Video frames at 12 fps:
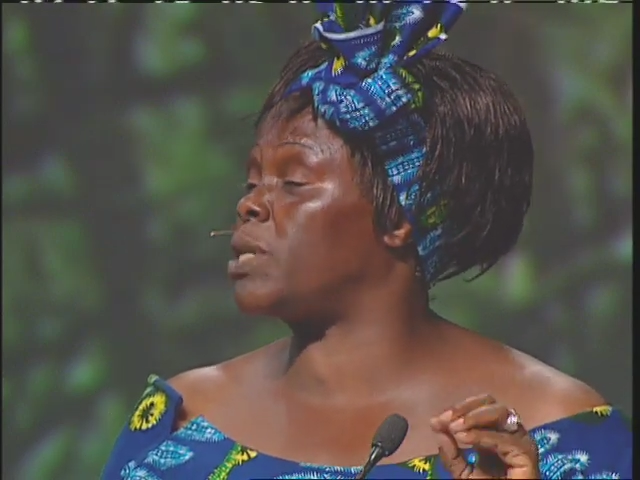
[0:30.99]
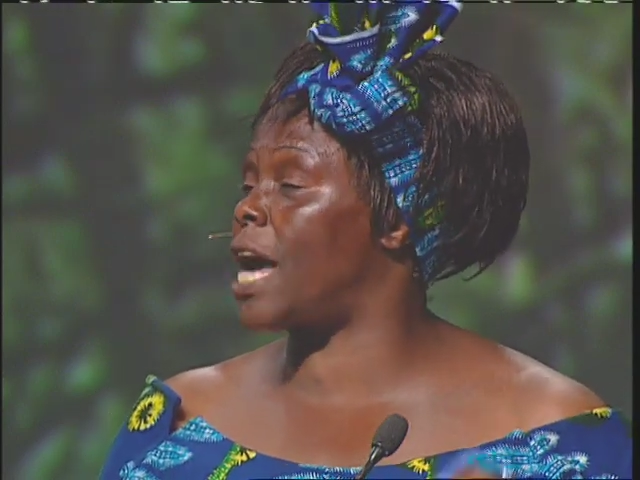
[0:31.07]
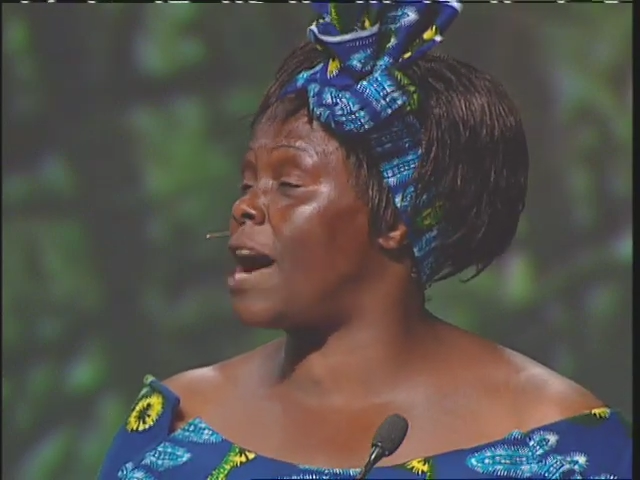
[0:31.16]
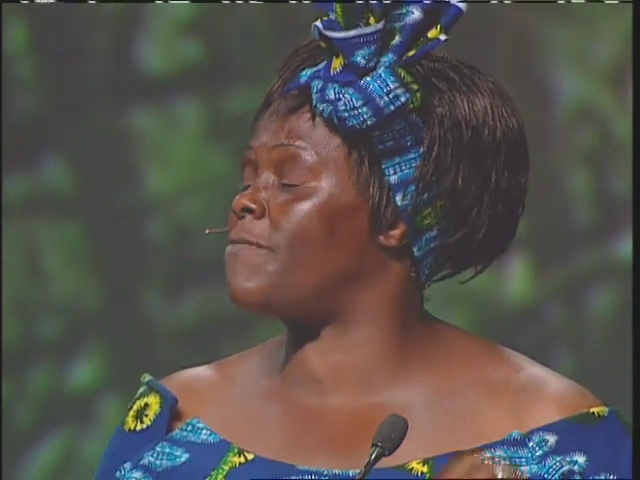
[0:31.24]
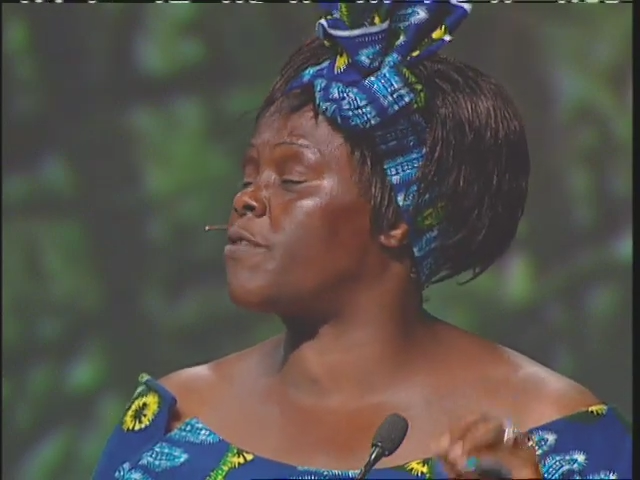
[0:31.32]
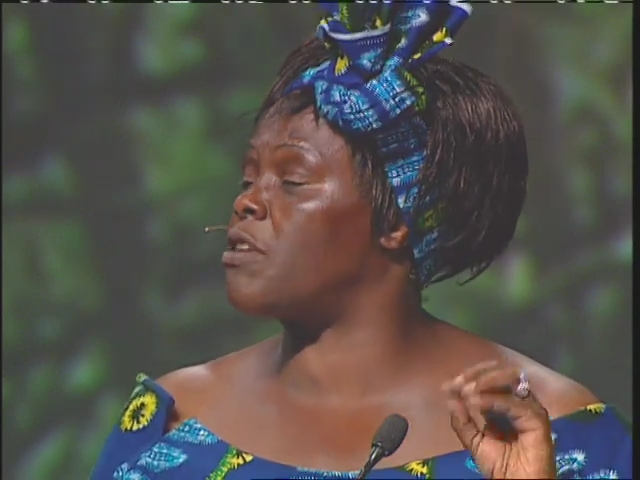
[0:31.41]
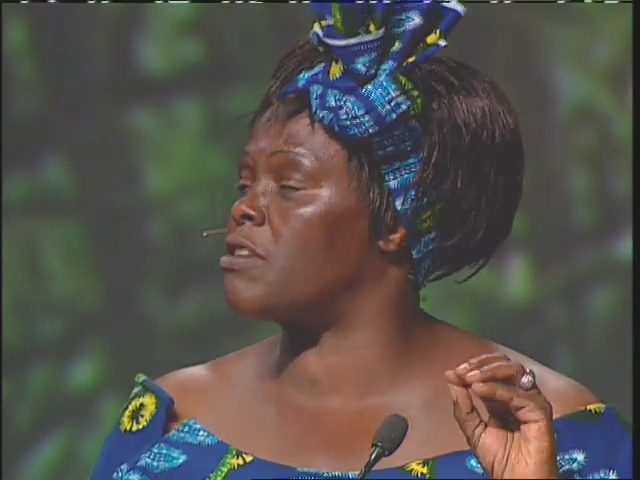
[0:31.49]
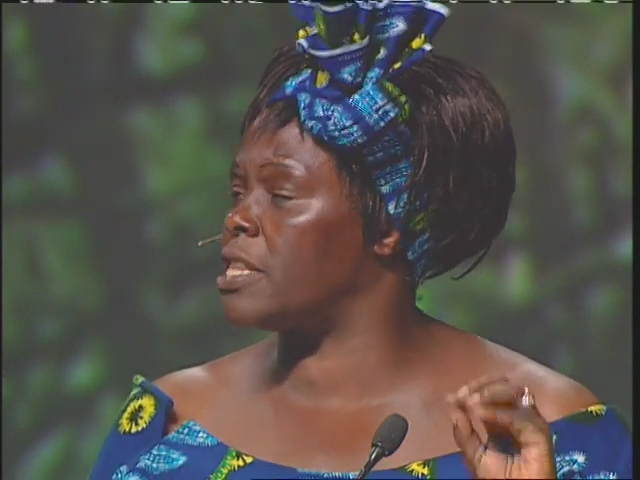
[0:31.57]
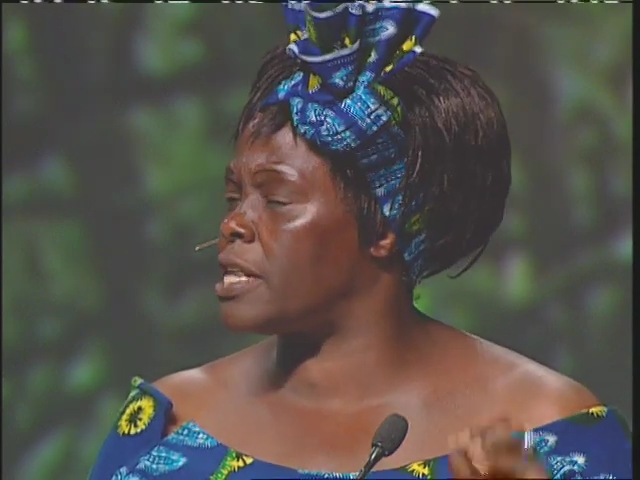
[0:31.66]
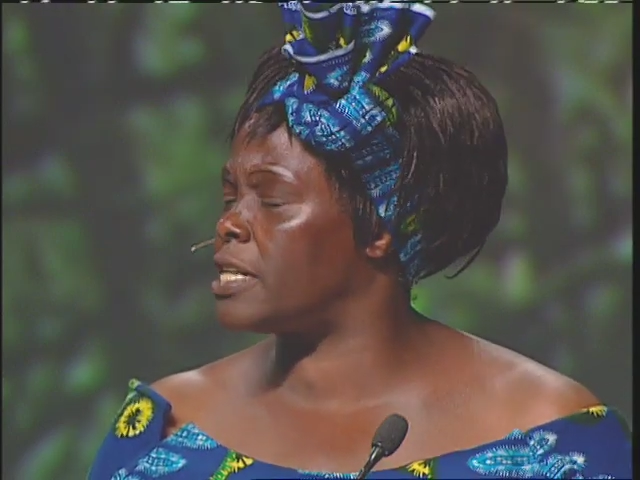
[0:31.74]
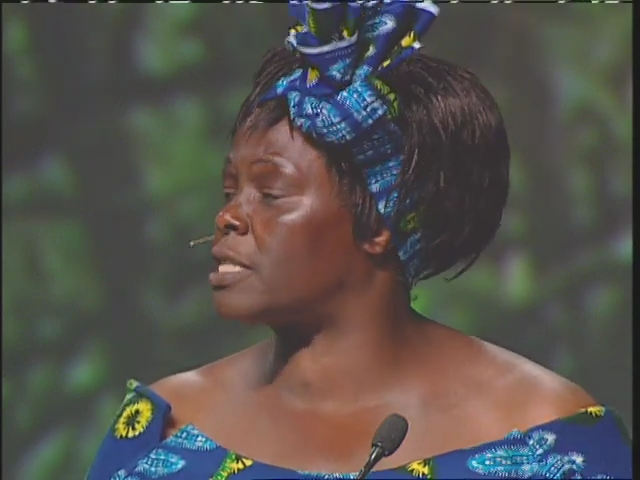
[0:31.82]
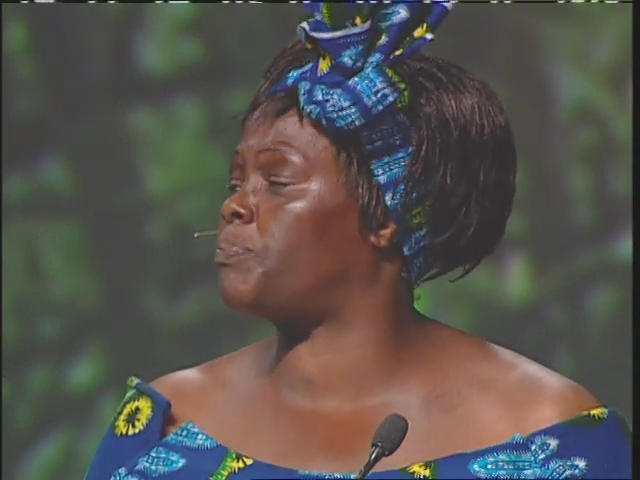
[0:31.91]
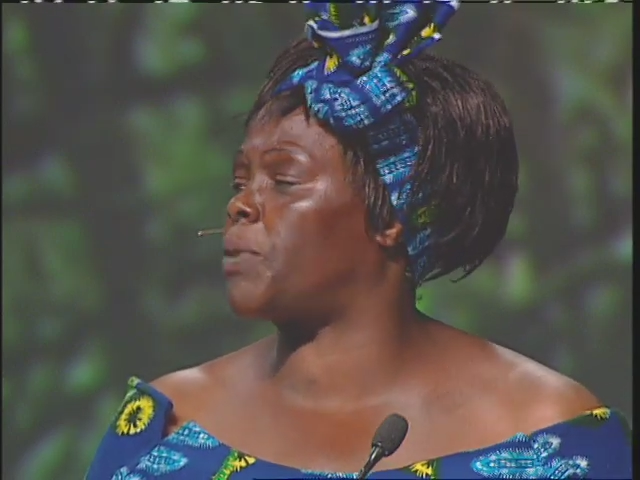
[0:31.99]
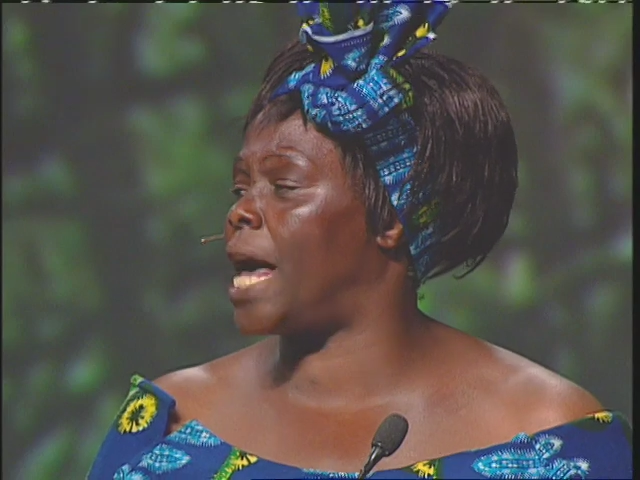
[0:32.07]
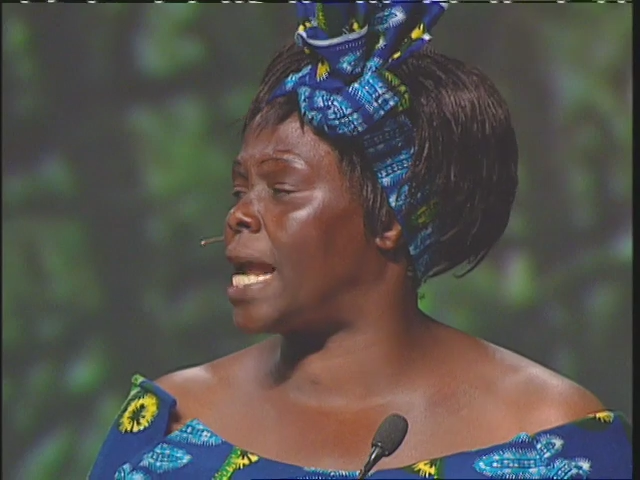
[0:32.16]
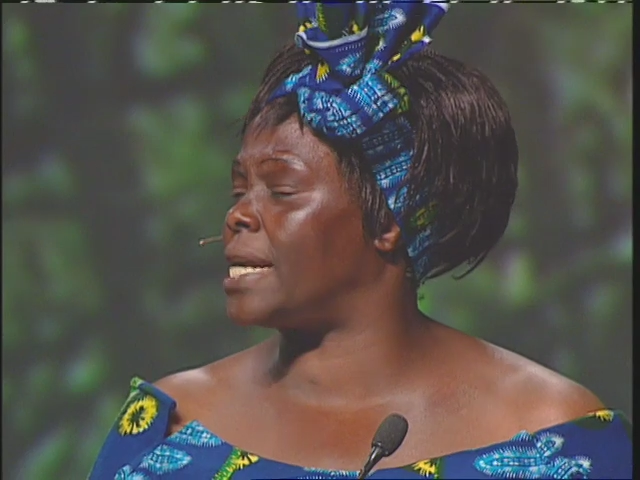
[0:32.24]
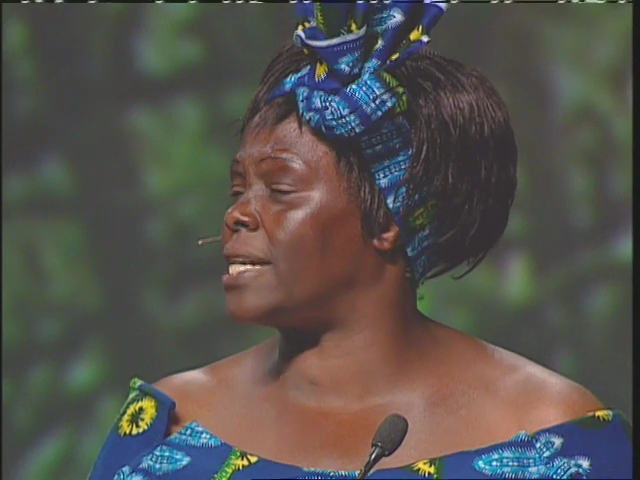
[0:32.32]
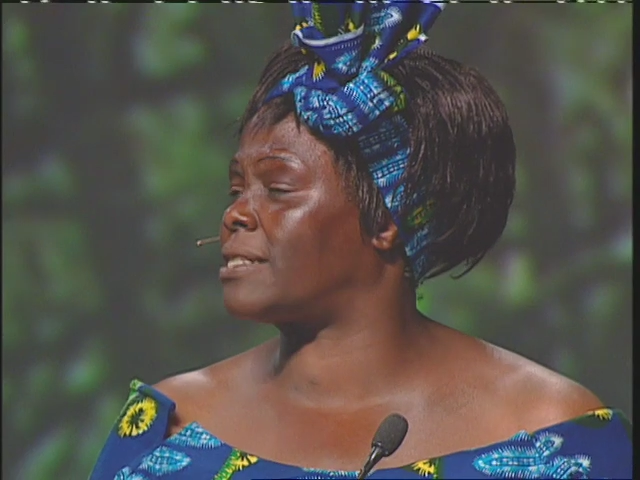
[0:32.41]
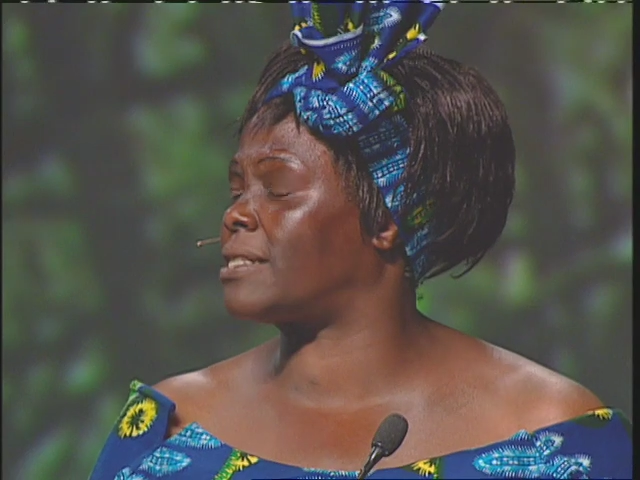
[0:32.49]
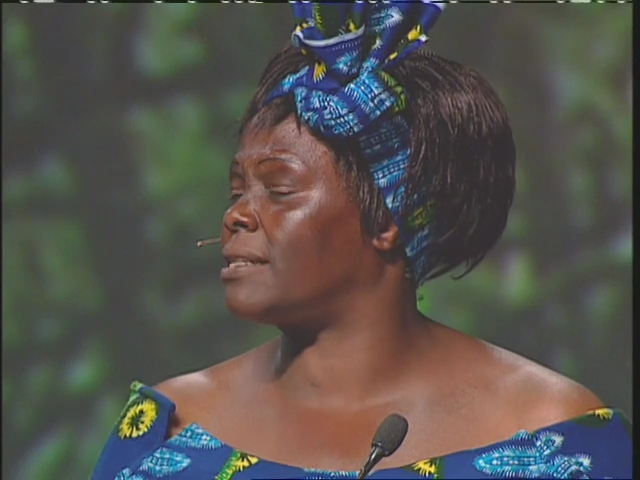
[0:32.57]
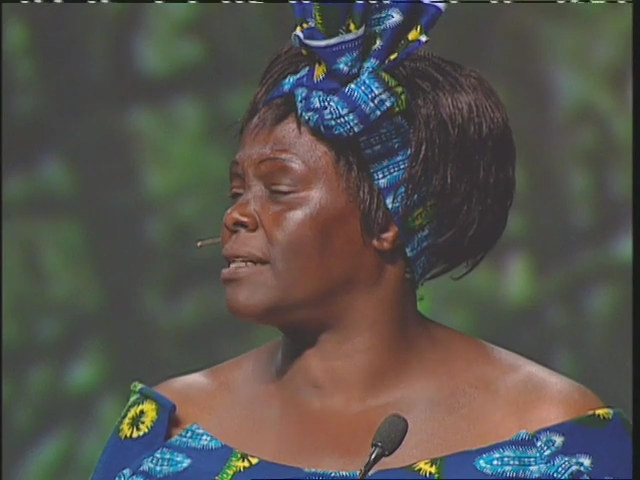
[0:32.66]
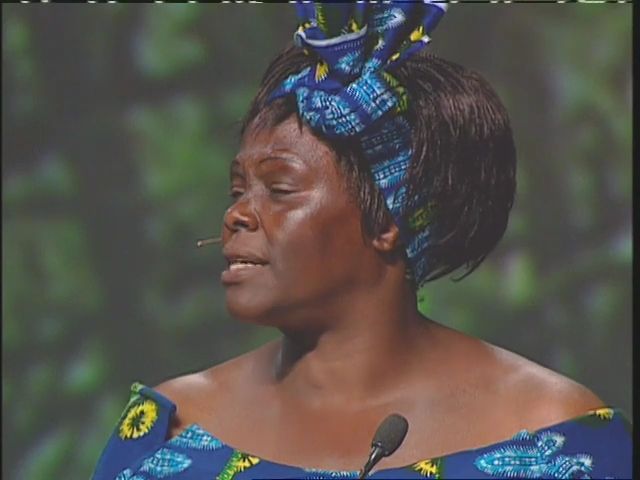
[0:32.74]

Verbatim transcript: we have on this planet